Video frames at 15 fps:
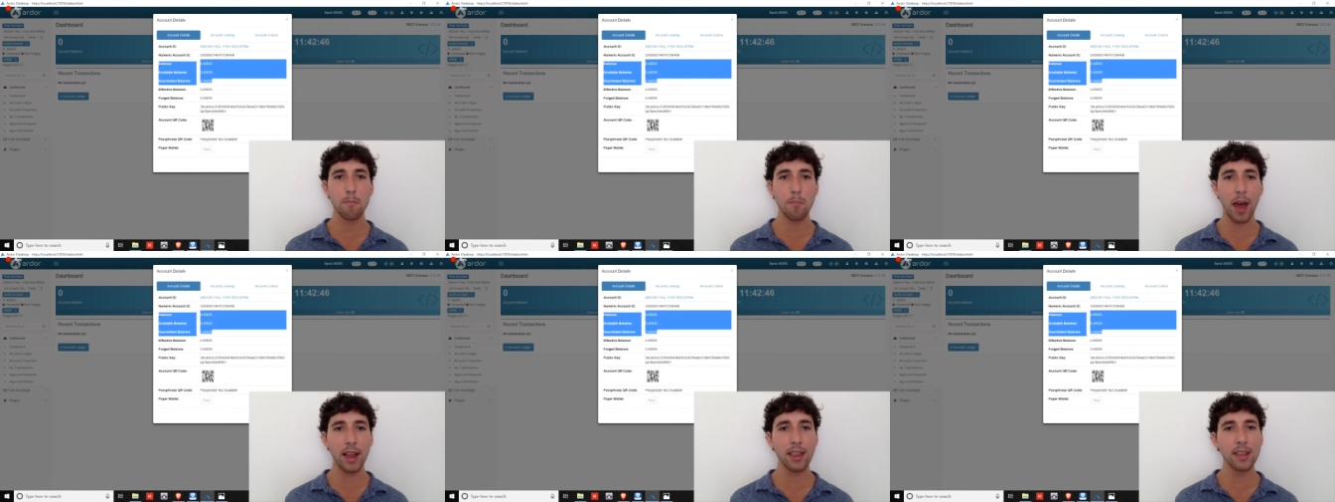
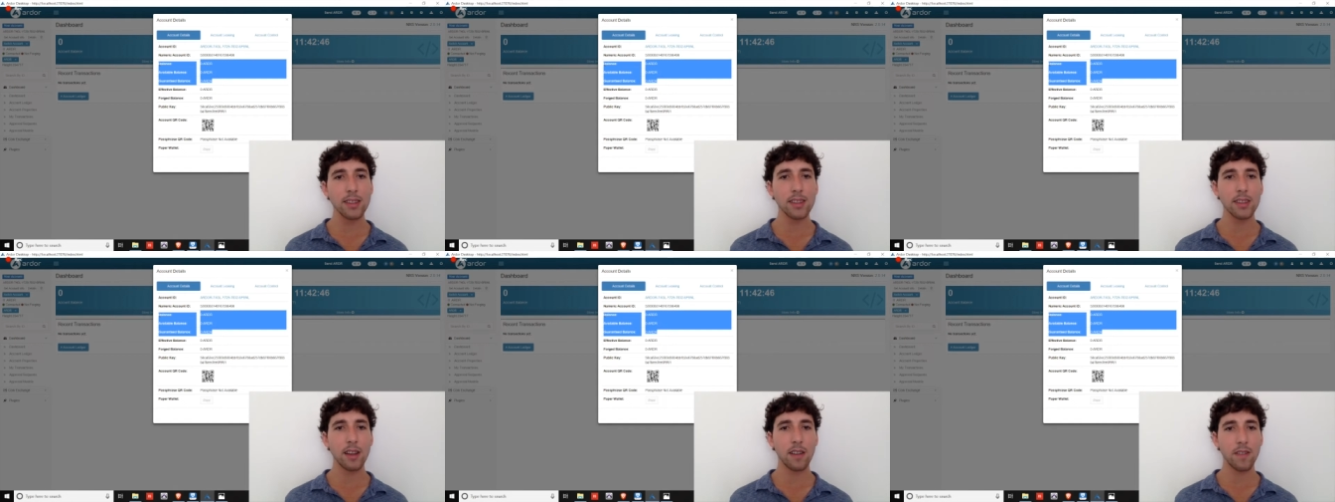
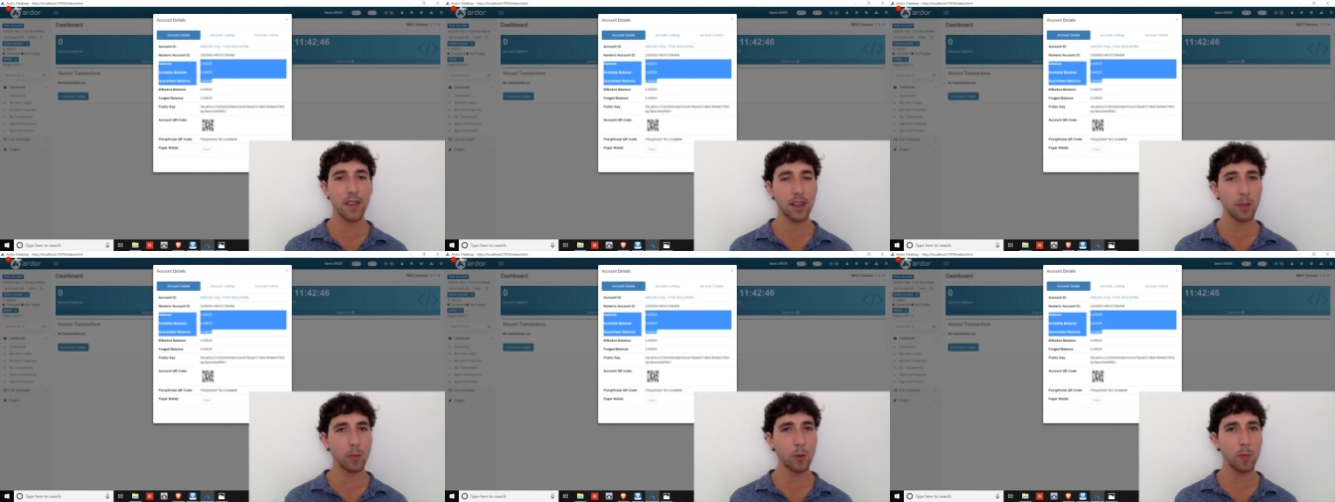Balance,
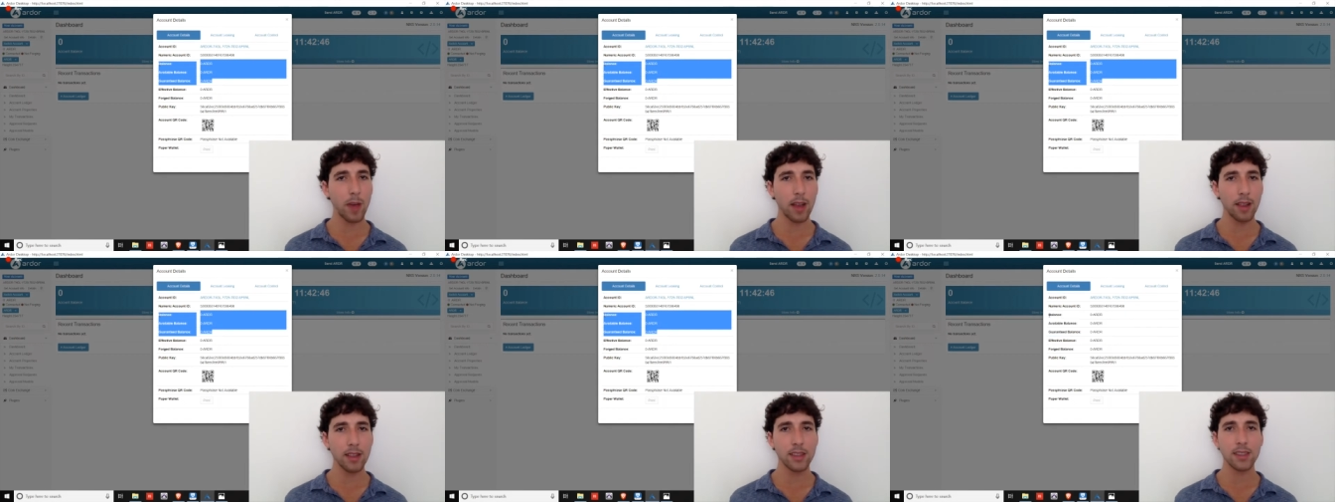available
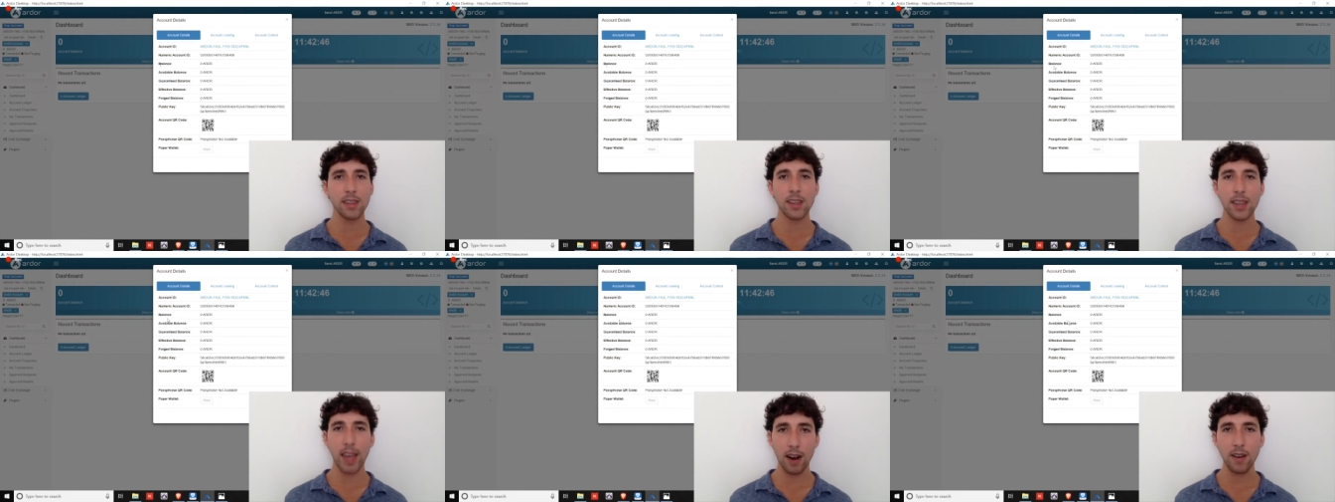balance,
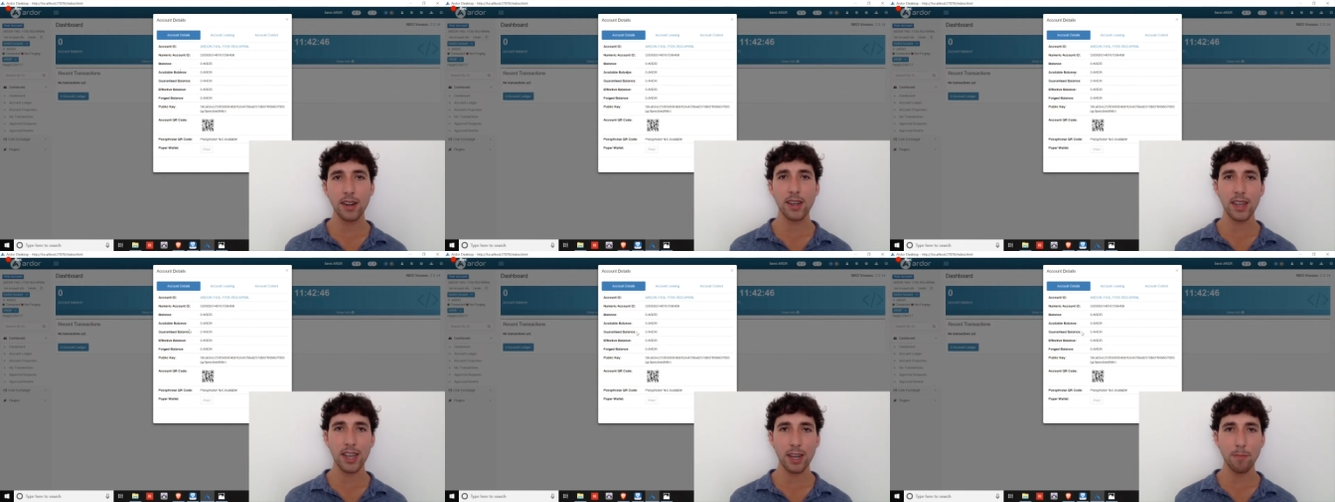
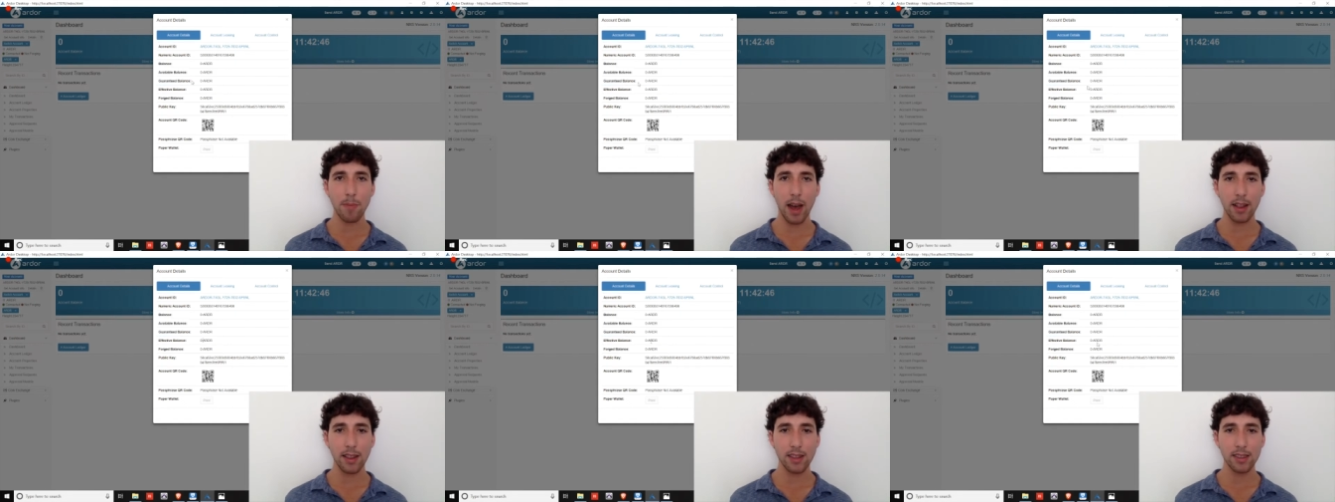guaranteed
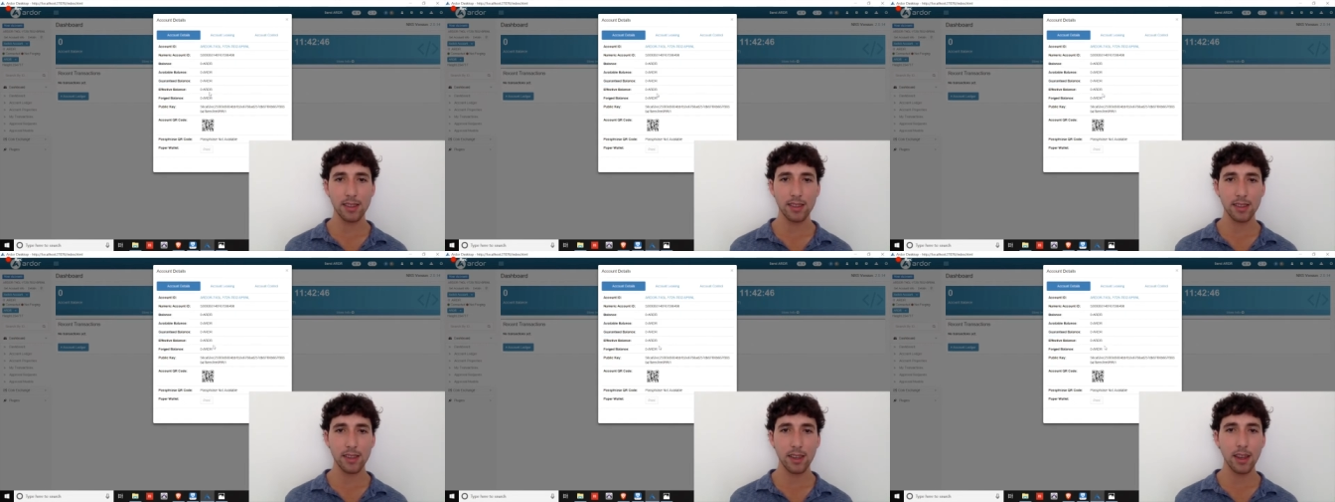
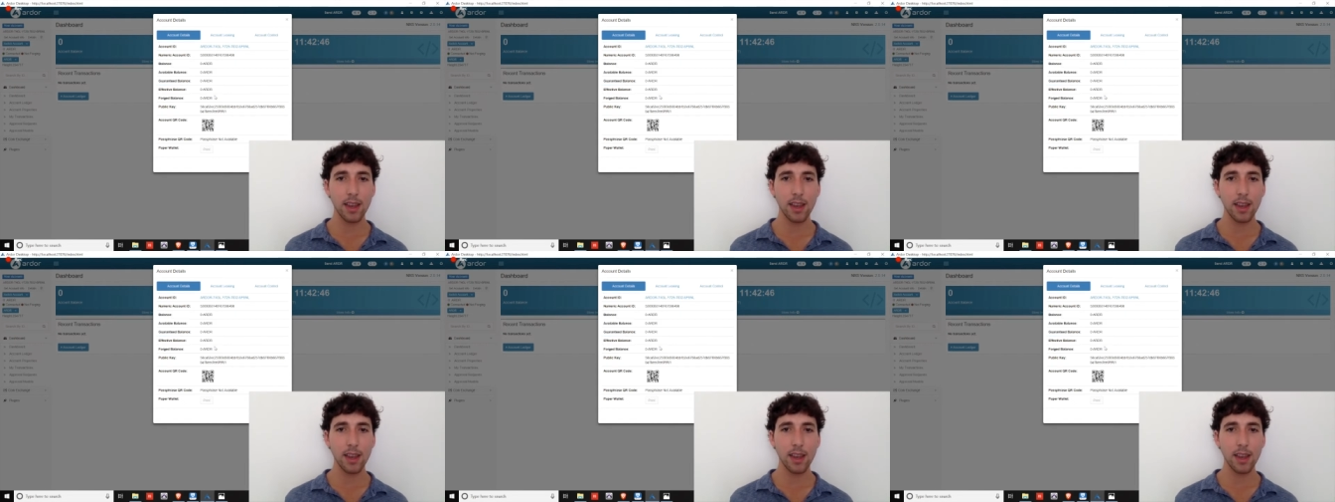balance.